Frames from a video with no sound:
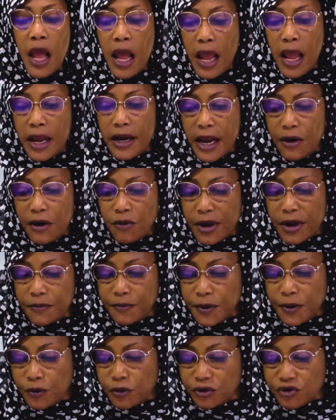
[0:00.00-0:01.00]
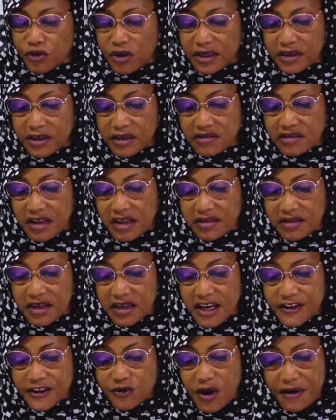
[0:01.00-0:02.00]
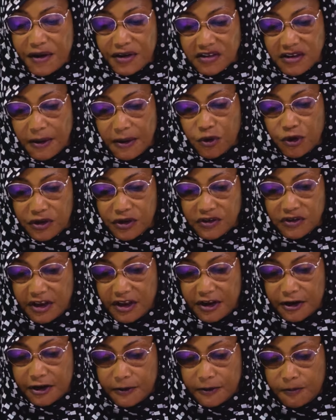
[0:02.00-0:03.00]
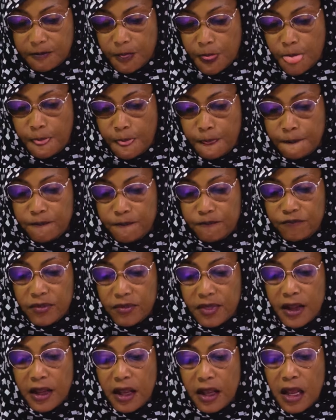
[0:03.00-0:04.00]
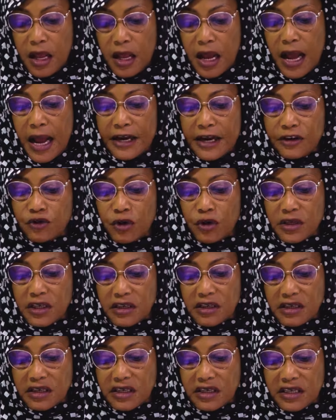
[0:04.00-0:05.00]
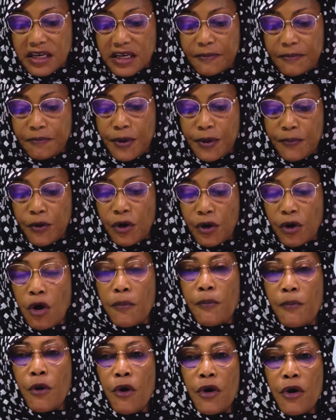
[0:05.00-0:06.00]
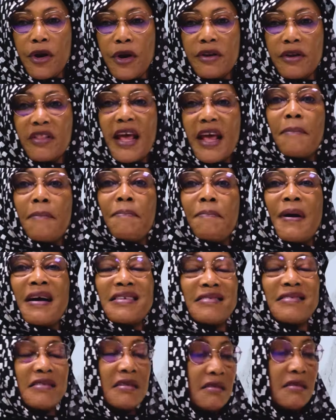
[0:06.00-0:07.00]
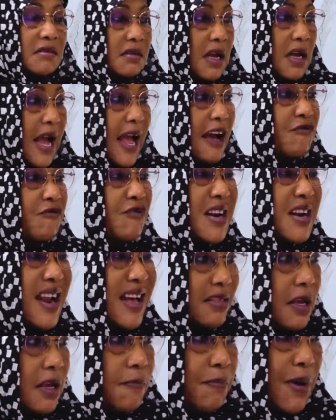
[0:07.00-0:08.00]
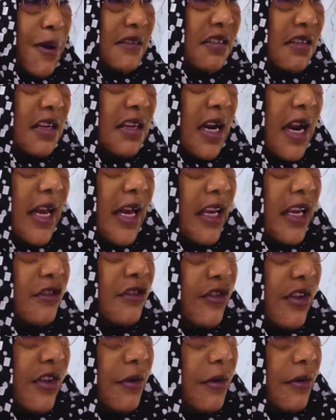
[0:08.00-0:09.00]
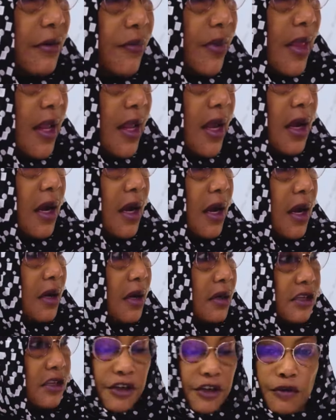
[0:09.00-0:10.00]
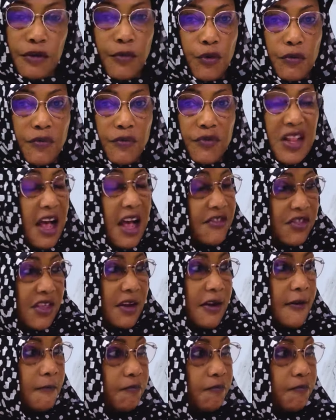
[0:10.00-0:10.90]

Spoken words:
And I want people to understand that, as far as I'm concerned, I don't take people up on their person. I have nothing personal against Tinubu. Nothing.